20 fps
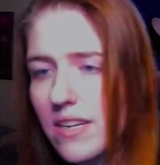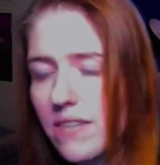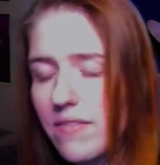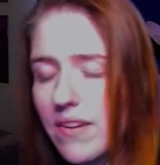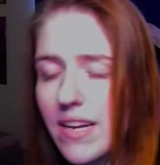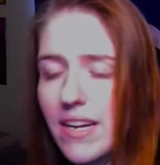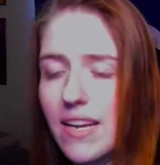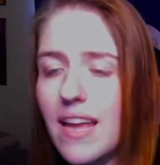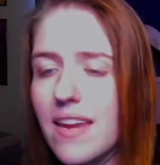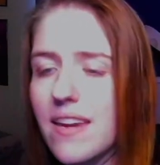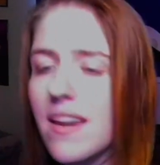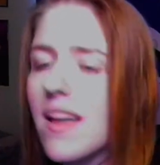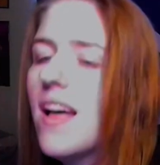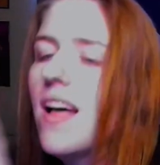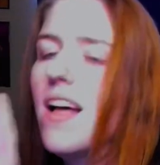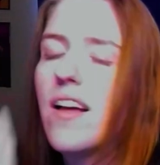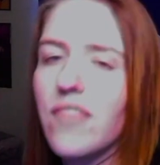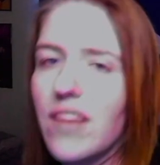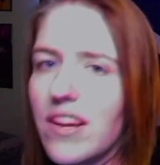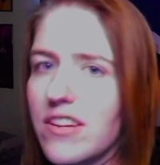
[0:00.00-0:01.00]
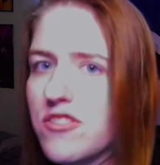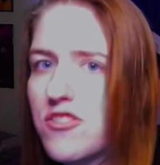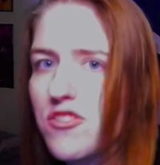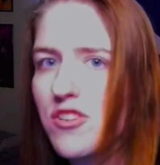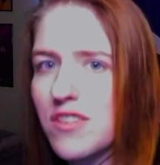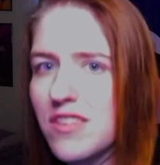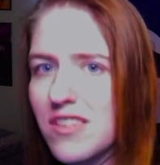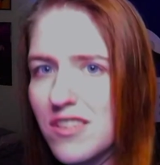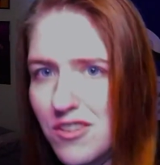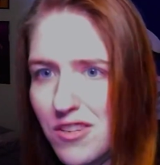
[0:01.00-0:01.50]
And again, that's just
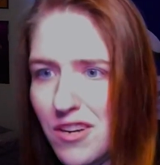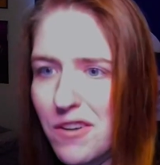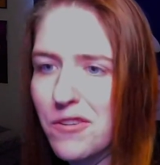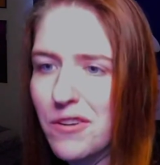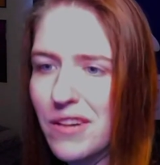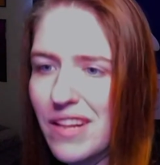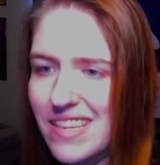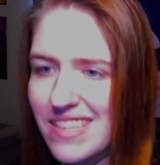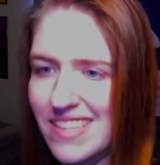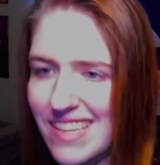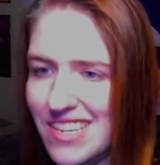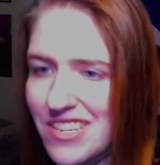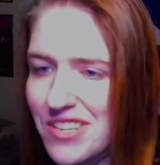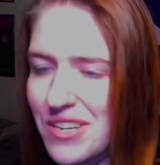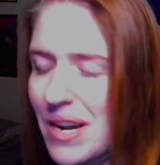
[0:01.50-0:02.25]
a generalization.